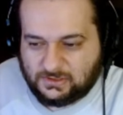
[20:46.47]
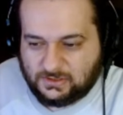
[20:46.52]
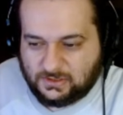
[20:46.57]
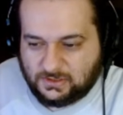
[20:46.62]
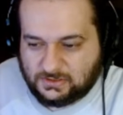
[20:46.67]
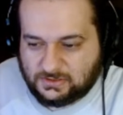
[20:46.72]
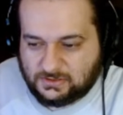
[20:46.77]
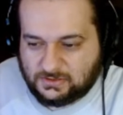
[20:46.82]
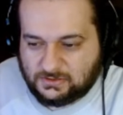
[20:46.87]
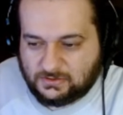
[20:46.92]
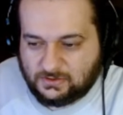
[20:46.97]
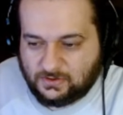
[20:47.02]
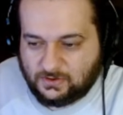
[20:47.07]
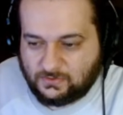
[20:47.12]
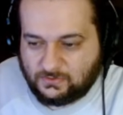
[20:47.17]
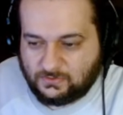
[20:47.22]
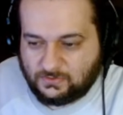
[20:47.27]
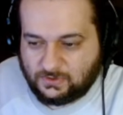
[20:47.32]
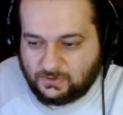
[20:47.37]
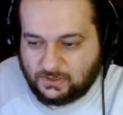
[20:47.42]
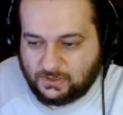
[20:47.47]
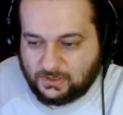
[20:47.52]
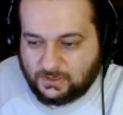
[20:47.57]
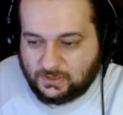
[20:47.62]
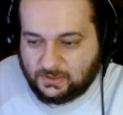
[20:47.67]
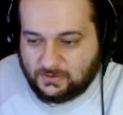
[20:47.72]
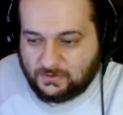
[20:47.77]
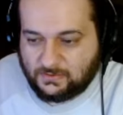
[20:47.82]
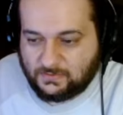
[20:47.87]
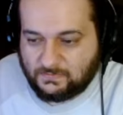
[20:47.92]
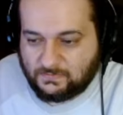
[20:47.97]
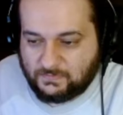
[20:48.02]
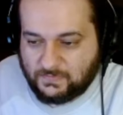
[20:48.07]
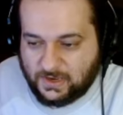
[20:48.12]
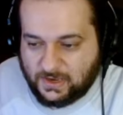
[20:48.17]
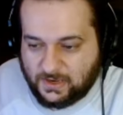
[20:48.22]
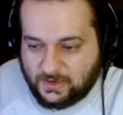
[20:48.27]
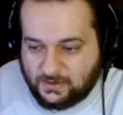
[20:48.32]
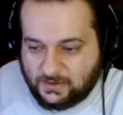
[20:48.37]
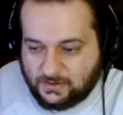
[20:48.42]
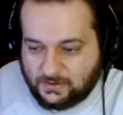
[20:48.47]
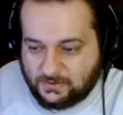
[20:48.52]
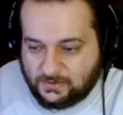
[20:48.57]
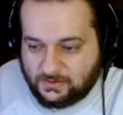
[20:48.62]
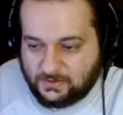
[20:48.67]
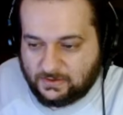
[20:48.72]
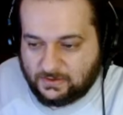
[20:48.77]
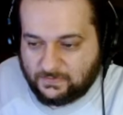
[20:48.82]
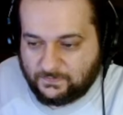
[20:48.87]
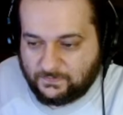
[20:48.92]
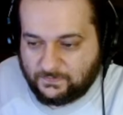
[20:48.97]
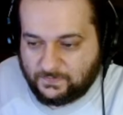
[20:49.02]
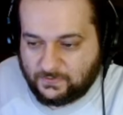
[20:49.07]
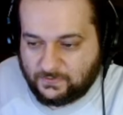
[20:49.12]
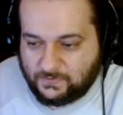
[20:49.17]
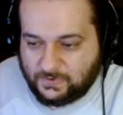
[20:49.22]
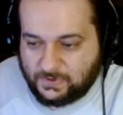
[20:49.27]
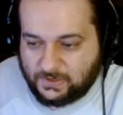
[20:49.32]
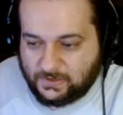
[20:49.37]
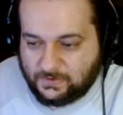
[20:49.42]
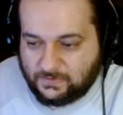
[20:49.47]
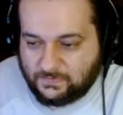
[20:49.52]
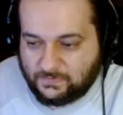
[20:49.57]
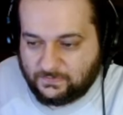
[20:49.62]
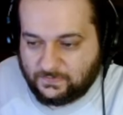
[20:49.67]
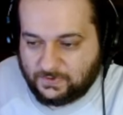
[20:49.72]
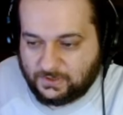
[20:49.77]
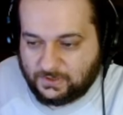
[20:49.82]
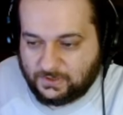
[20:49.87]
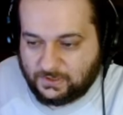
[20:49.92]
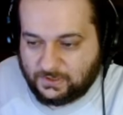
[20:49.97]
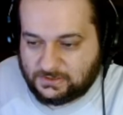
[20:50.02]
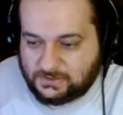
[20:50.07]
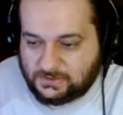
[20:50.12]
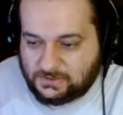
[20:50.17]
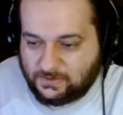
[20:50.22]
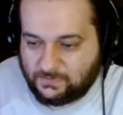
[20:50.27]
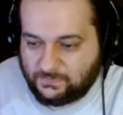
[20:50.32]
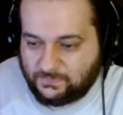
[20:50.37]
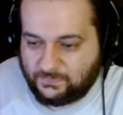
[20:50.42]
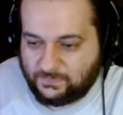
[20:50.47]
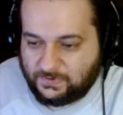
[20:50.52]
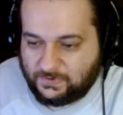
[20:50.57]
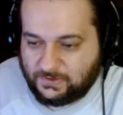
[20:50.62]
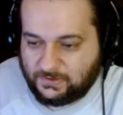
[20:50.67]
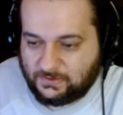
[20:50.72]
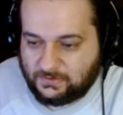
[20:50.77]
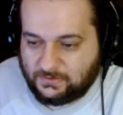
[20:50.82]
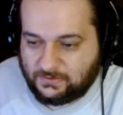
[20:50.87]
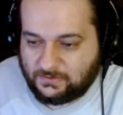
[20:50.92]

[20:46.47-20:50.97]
Doesn't only make it if you give it a selfie.